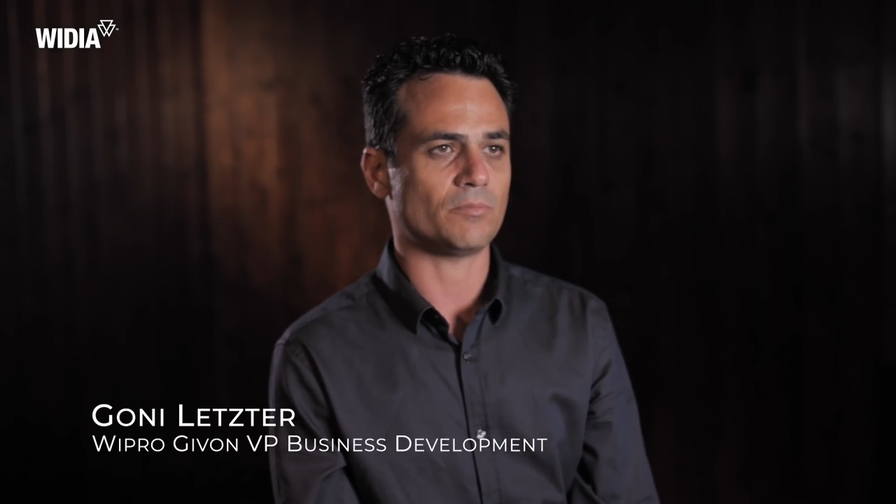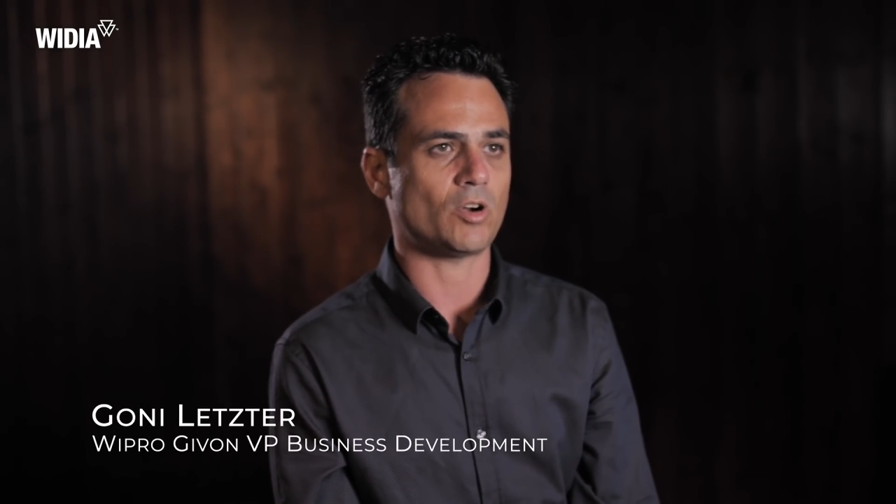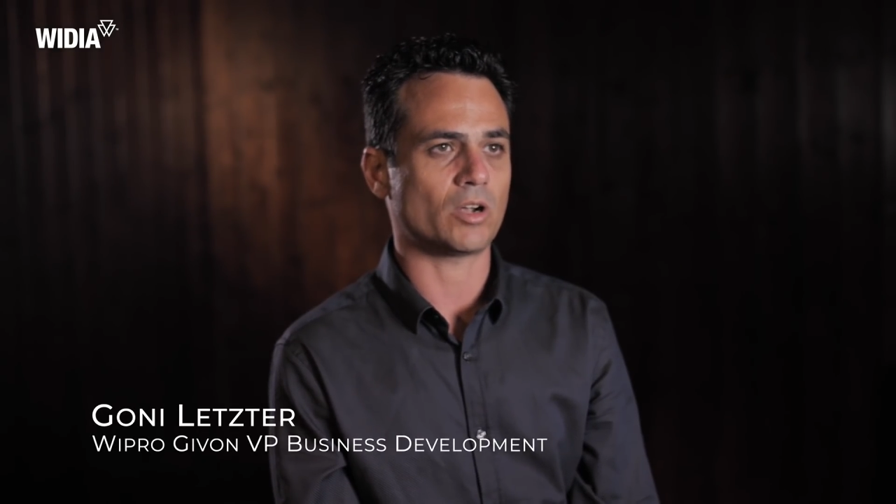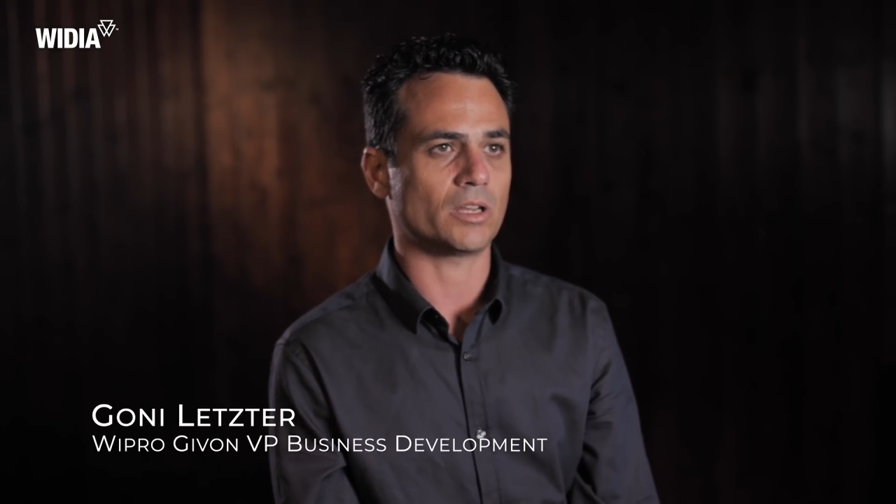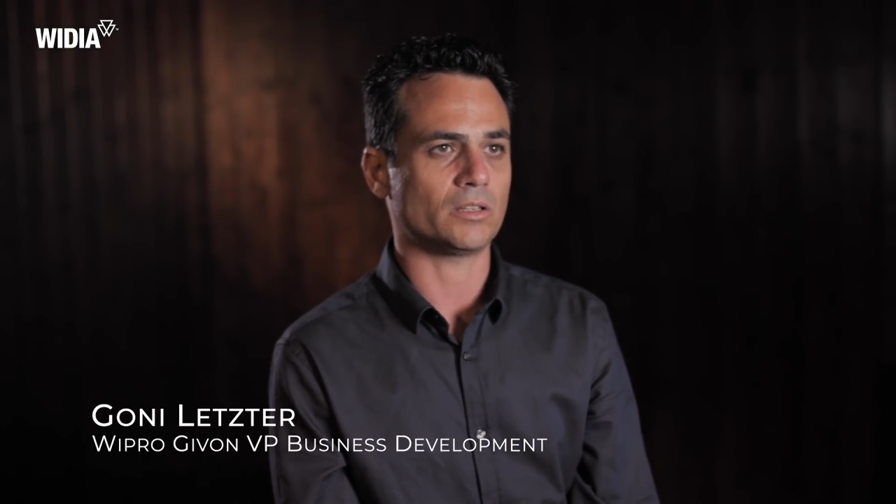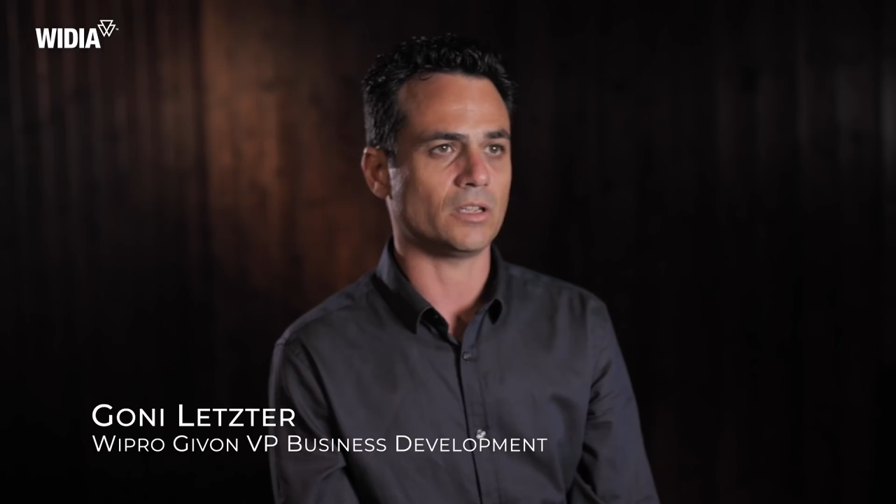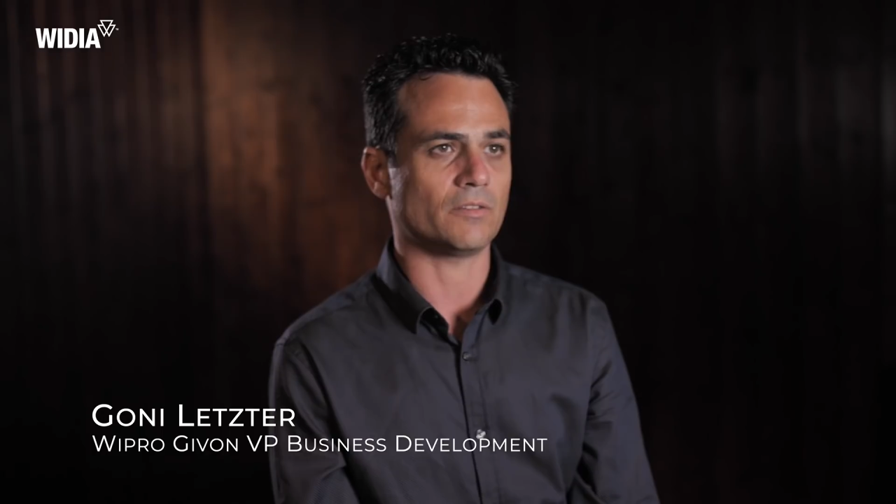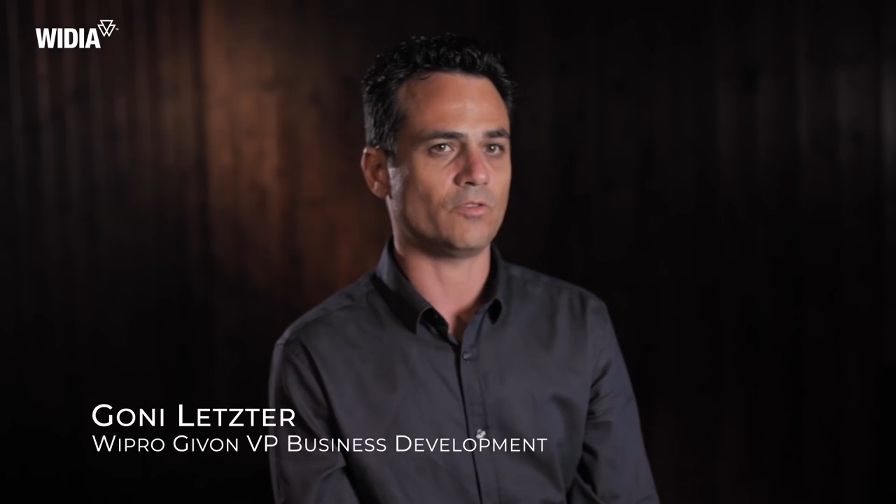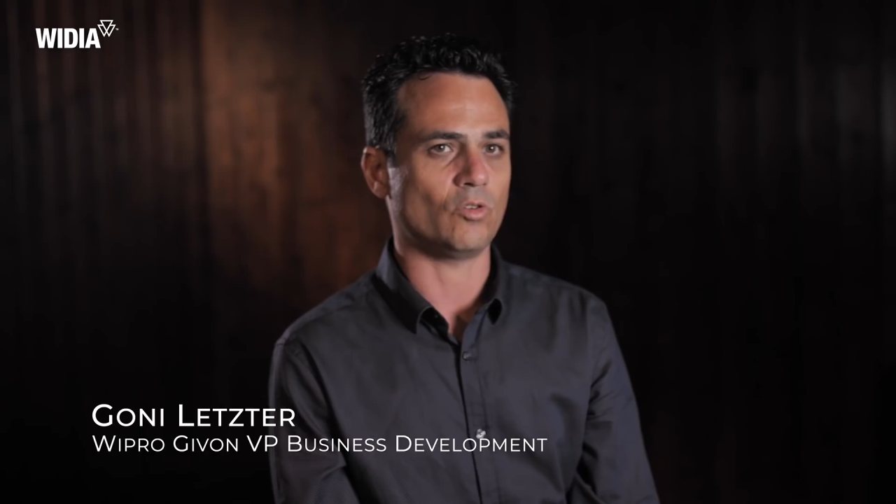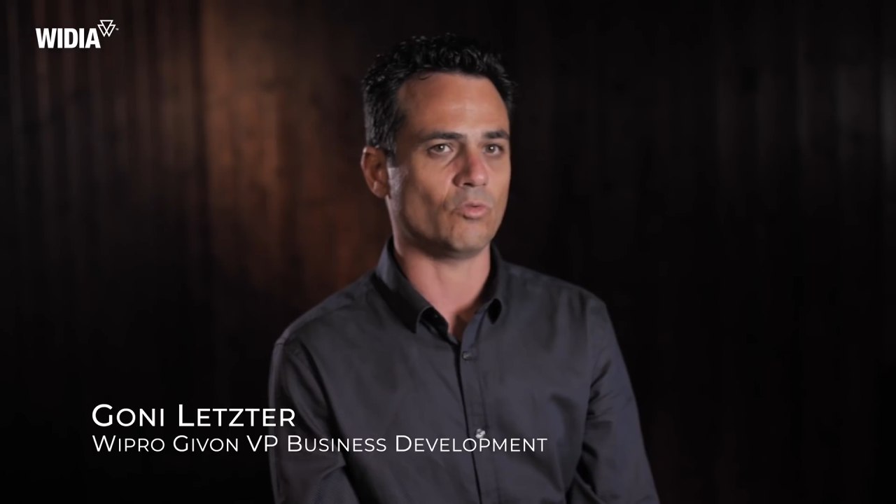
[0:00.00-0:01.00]
and Marketing
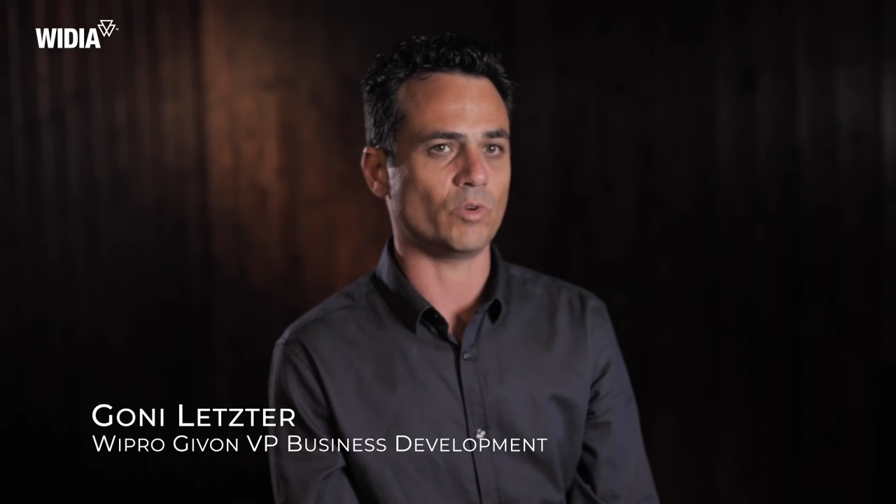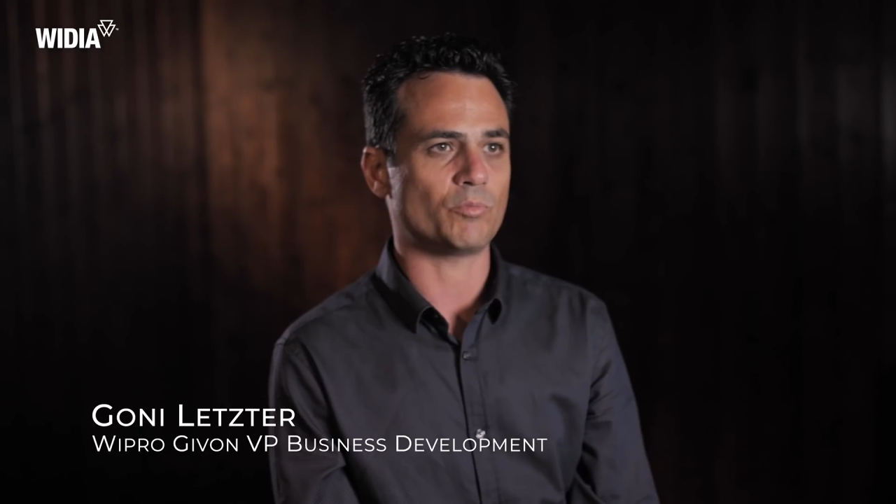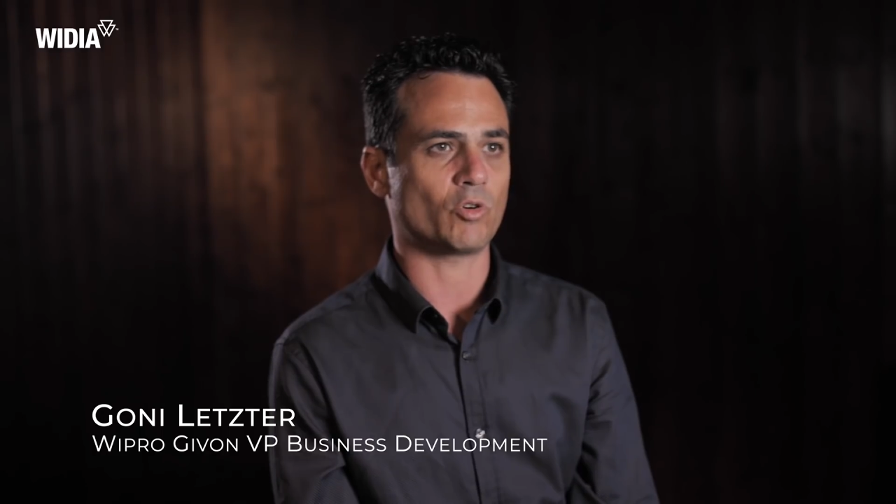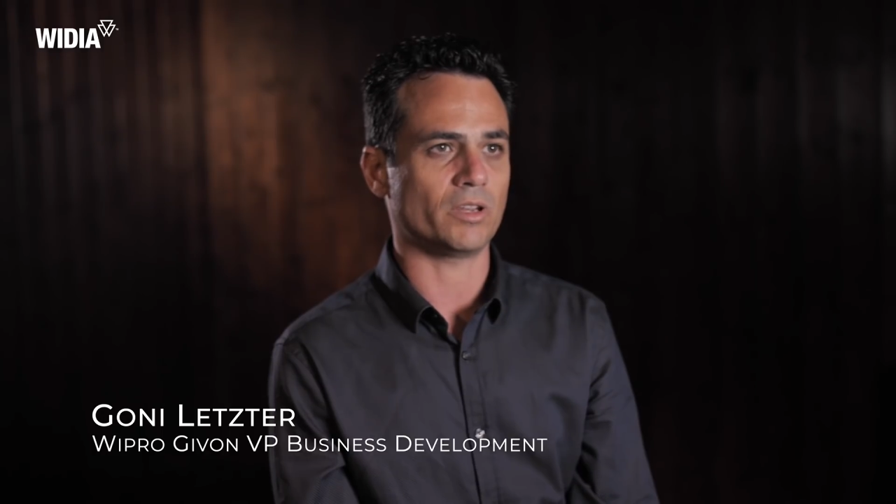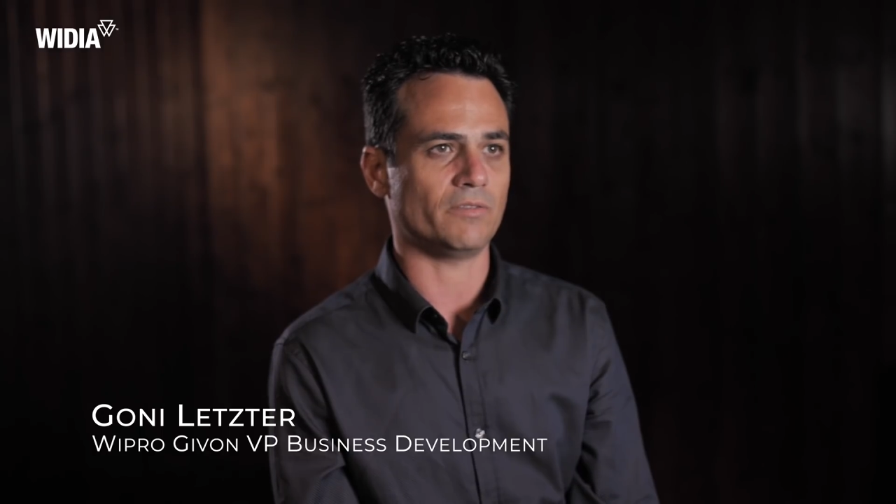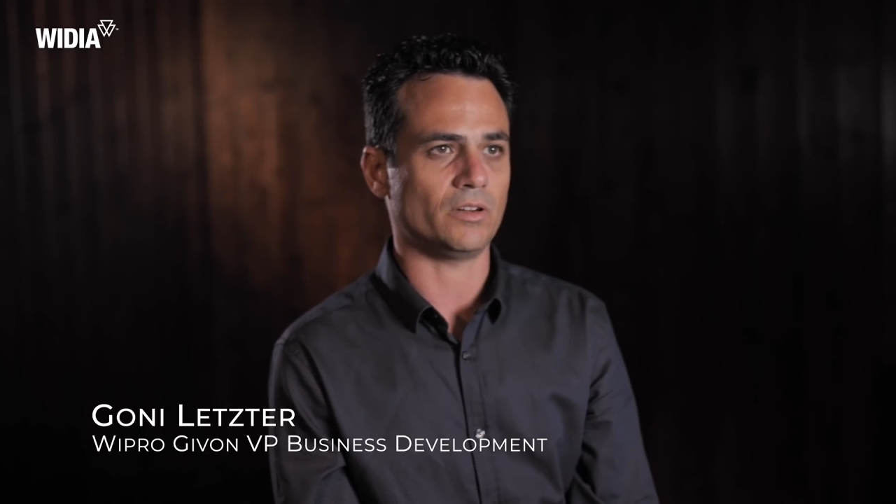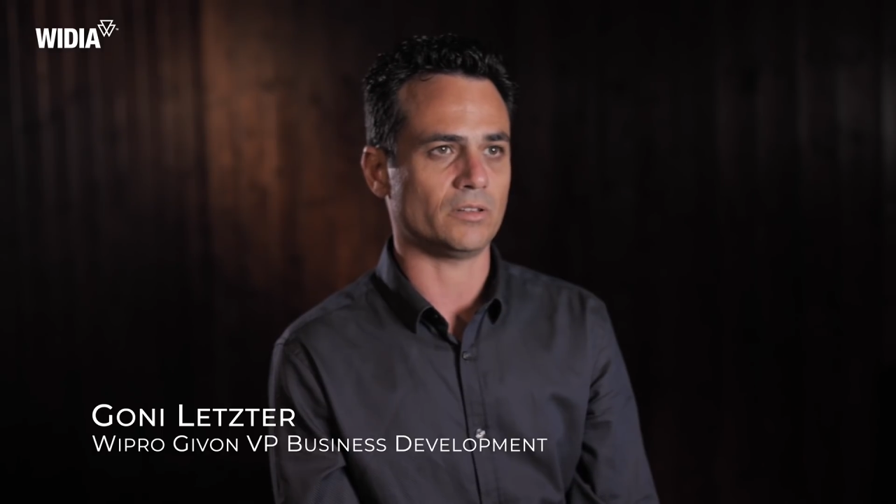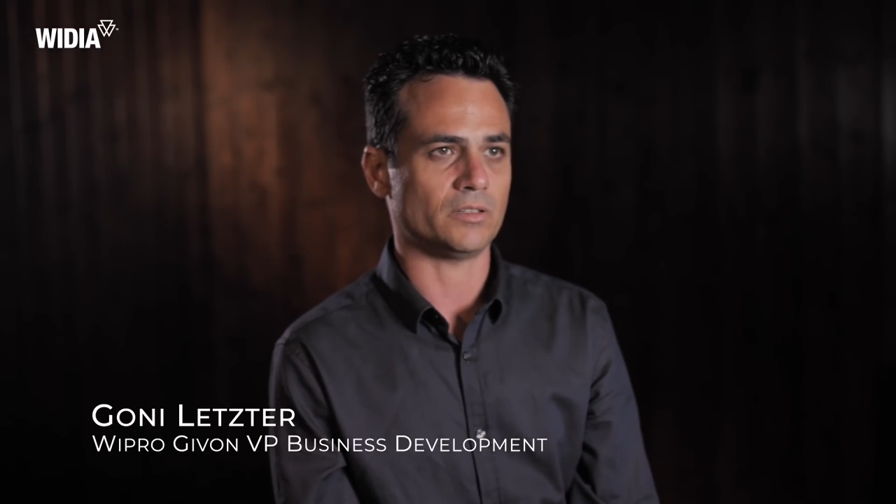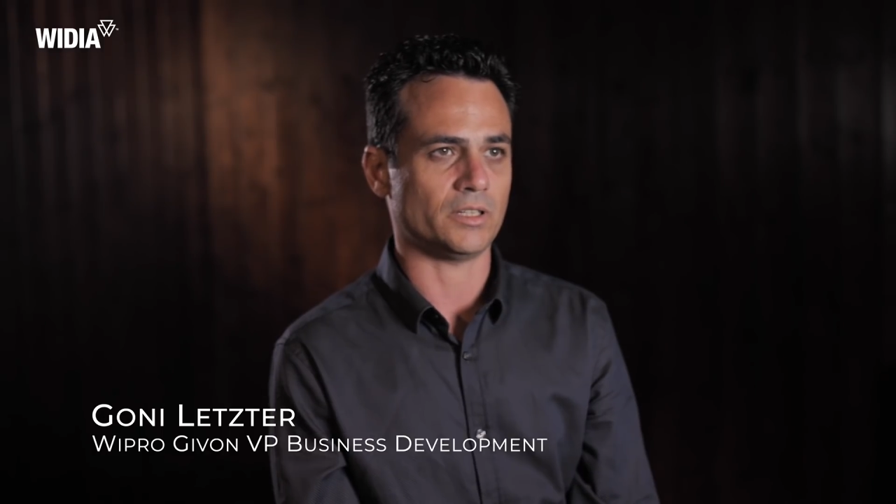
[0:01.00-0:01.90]
for Wipro Givon,